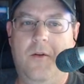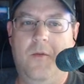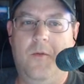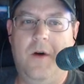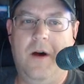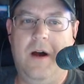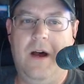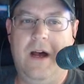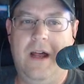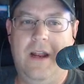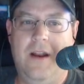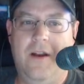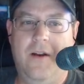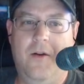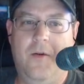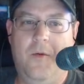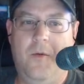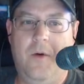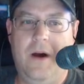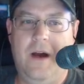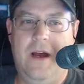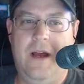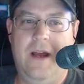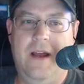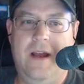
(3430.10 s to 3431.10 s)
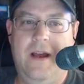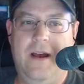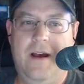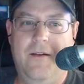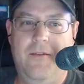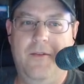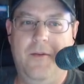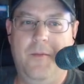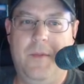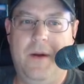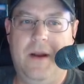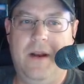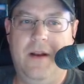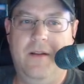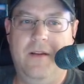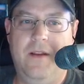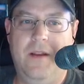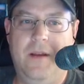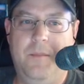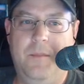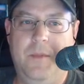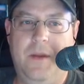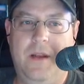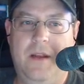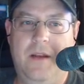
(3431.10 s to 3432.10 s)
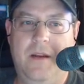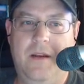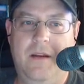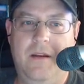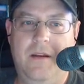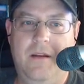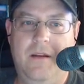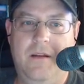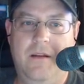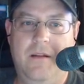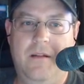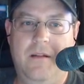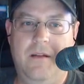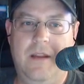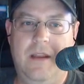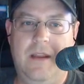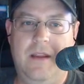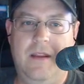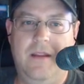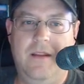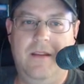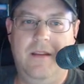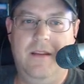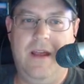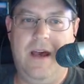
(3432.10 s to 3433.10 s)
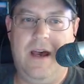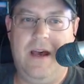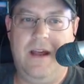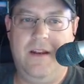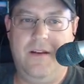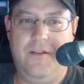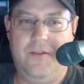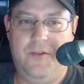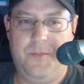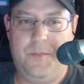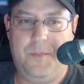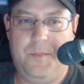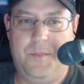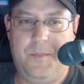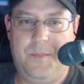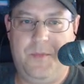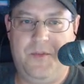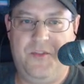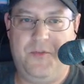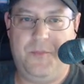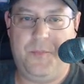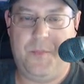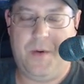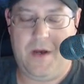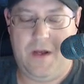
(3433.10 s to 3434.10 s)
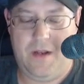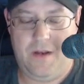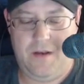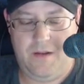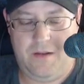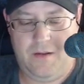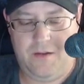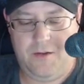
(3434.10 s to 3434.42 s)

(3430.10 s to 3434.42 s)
I don't know why I have the minor league minute in that spot in the